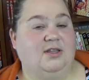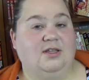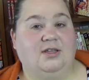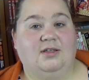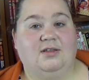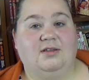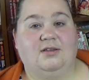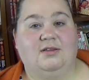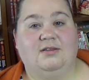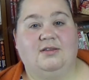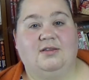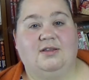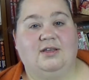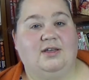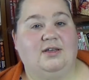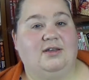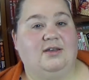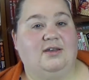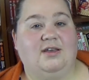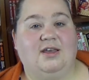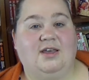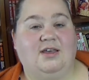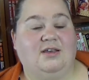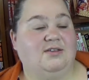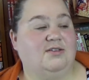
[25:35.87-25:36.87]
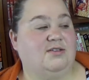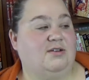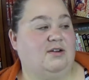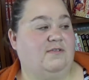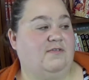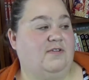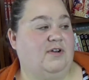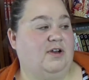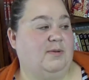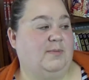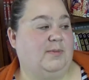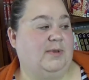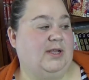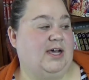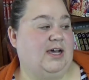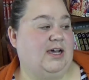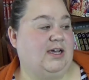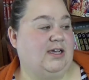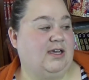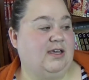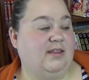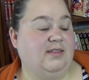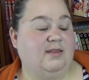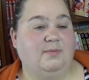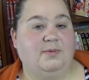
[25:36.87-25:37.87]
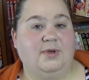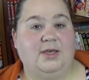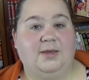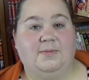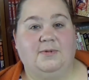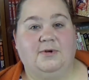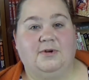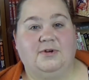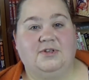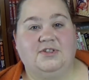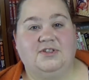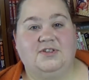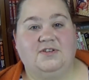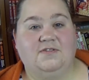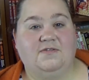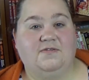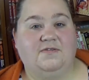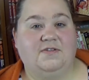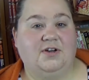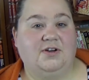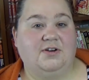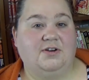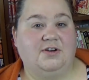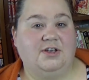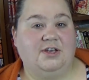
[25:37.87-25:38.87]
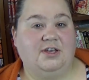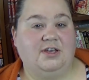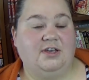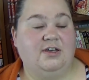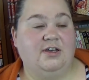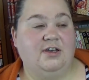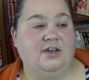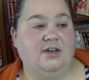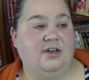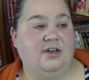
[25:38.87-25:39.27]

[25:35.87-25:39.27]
The inks aren't very black, and the paper isn't very,